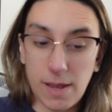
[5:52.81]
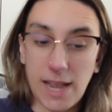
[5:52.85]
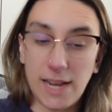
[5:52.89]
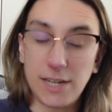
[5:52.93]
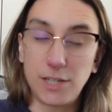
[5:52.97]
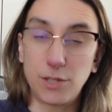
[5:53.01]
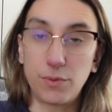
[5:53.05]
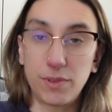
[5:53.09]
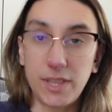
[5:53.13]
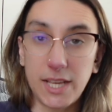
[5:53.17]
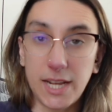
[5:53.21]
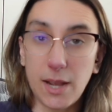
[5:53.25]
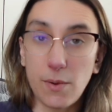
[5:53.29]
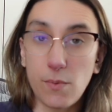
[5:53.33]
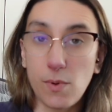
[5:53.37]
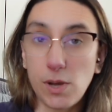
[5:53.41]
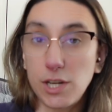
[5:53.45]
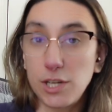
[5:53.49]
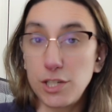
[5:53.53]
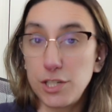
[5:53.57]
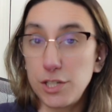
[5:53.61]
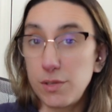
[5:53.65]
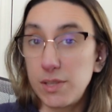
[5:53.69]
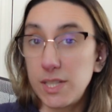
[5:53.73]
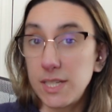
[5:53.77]
I don't think I want
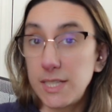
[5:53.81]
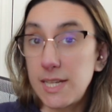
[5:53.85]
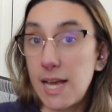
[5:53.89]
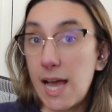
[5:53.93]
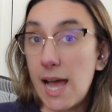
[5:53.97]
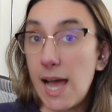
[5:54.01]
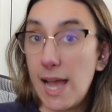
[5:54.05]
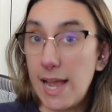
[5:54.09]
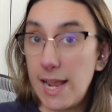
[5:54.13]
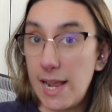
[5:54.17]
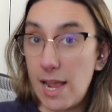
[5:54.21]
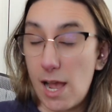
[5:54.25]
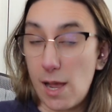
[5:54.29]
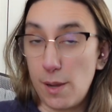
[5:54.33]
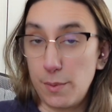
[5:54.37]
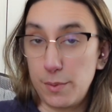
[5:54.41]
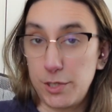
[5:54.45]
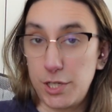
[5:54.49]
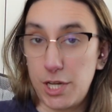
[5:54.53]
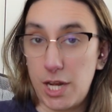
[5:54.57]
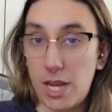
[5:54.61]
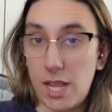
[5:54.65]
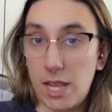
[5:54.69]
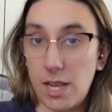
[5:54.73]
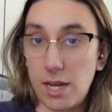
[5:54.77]
to do the tie
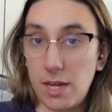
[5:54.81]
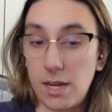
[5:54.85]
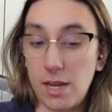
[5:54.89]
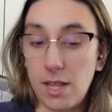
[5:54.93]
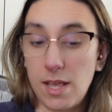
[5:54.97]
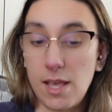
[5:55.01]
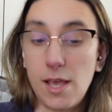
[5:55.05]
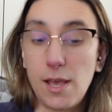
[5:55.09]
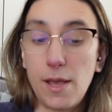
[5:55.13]
option